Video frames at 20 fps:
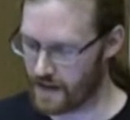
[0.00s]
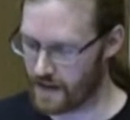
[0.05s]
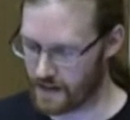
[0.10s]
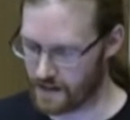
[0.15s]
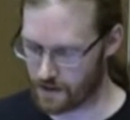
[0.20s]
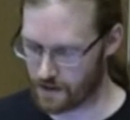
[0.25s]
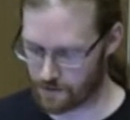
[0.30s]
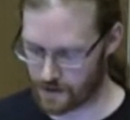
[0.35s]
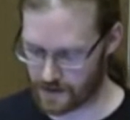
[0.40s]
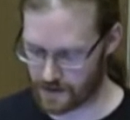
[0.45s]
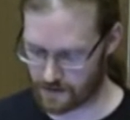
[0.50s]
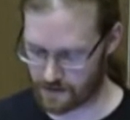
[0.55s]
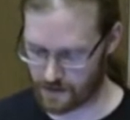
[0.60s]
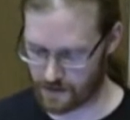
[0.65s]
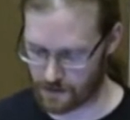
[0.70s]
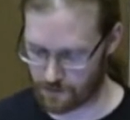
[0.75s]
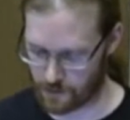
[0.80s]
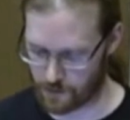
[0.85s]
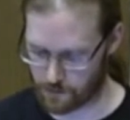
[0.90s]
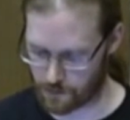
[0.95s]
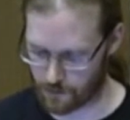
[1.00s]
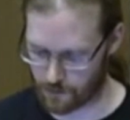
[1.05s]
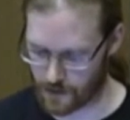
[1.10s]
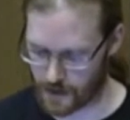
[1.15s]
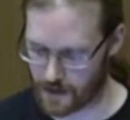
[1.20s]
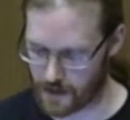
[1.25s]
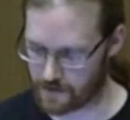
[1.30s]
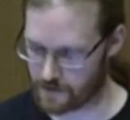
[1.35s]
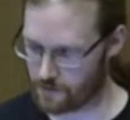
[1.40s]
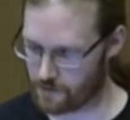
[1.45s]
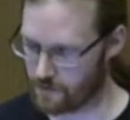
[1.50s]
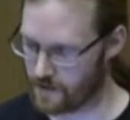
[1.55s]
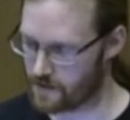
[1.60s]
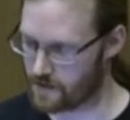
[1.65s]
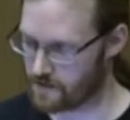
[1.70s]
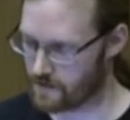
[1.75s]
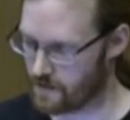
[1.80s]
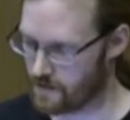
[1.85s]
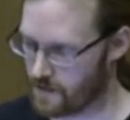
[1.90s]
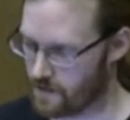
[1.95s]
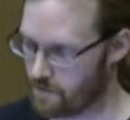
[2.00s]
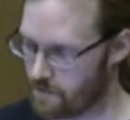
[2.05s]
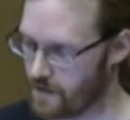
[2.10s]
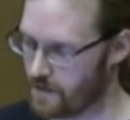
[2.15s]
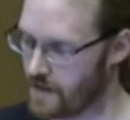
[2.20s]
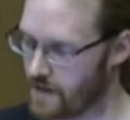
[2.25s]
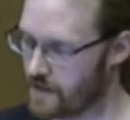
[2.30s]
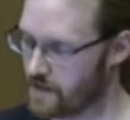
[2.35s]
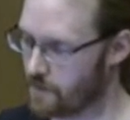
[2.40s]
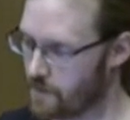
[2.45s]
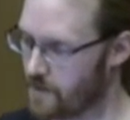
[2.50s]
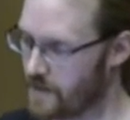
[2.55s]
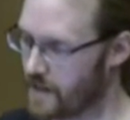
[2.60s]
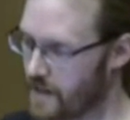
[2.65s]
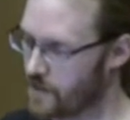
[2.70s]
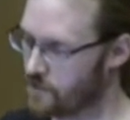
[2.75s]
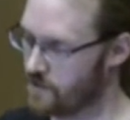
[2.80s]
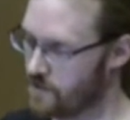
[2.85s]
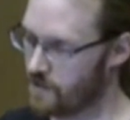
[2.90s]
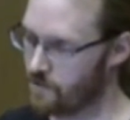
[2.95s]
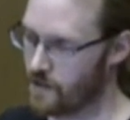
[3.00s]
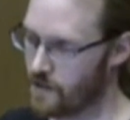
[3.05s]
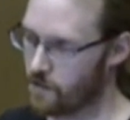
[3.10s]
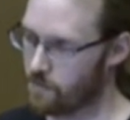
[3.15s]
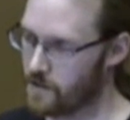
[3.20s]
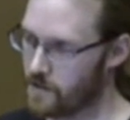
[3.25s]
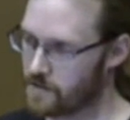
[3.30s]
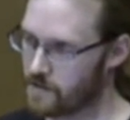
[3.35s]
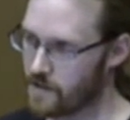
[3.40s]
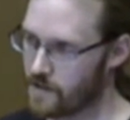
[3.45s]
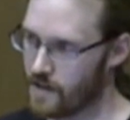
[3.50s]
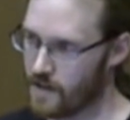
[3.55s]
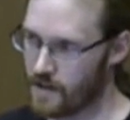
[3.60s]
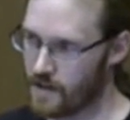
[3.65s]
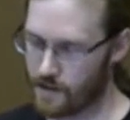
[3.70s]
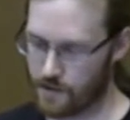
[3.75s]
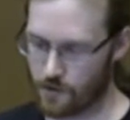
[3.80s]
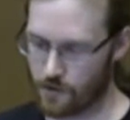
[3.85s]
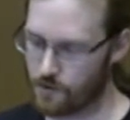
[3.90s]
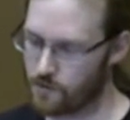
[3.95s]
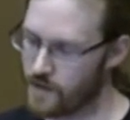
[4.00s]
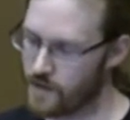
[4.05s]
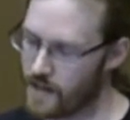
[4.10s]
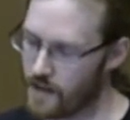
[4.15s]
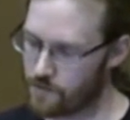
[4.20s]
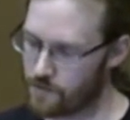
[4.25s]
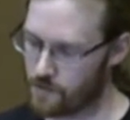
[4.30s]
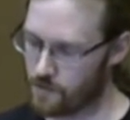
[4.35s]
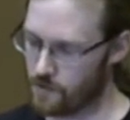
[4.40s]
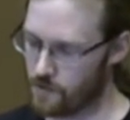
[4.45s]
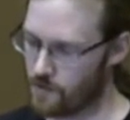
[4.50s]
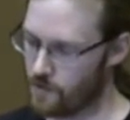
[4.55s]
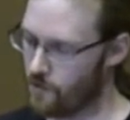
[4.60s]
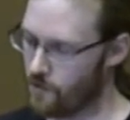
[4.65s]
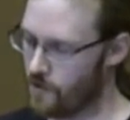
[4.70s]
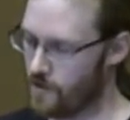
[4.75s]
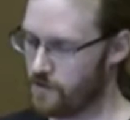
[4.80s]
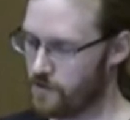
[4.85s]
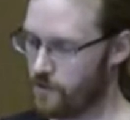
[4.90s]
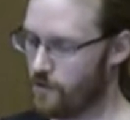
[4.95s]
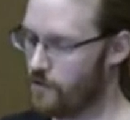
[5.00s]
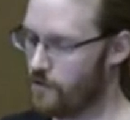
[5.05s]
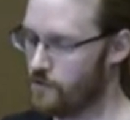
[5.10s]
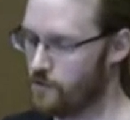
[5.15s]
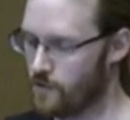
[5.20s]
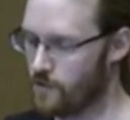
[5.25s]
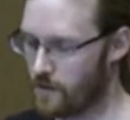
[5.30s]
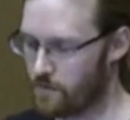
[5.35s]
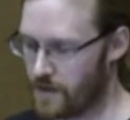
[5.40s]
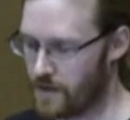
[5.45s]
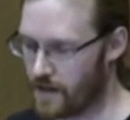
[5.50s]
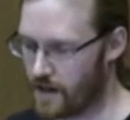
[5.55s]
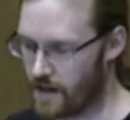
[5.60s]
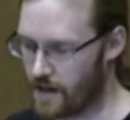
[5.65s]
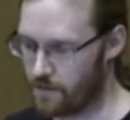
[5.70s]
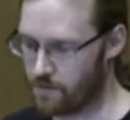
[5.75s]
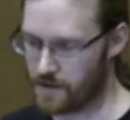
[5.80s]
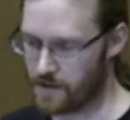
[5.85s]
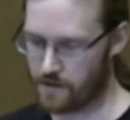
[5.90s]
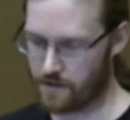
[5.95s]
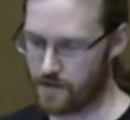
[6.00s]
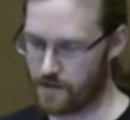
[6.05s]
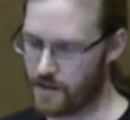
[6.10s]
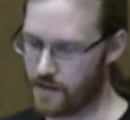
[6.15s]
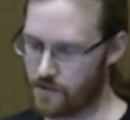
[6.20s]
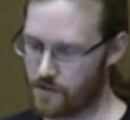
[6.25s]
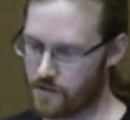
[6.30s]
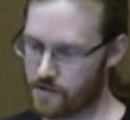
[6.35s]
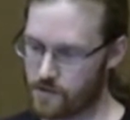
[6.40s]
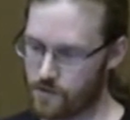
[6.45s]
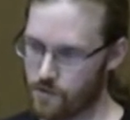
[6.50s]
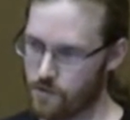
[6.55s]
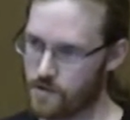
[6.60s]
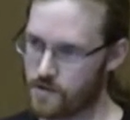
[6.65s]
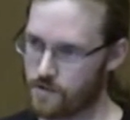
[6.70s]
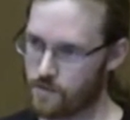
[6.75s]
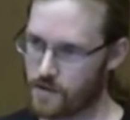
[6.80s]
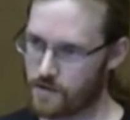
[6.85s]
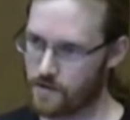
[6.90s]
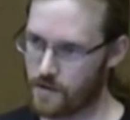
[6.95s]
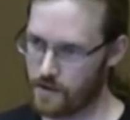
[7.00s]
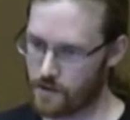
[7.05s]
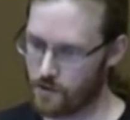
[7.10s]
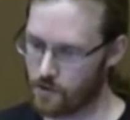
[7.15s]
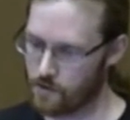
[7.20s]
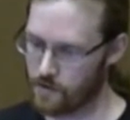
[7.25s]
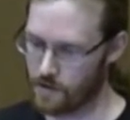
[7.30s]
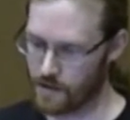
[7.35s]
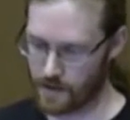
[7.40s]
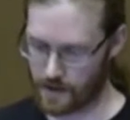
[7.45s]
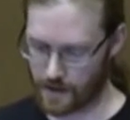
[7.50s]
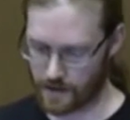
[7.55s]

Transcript: interfaces that we provide, so that in the end, application developers don't really have to learn your new API, but they can just use what they know,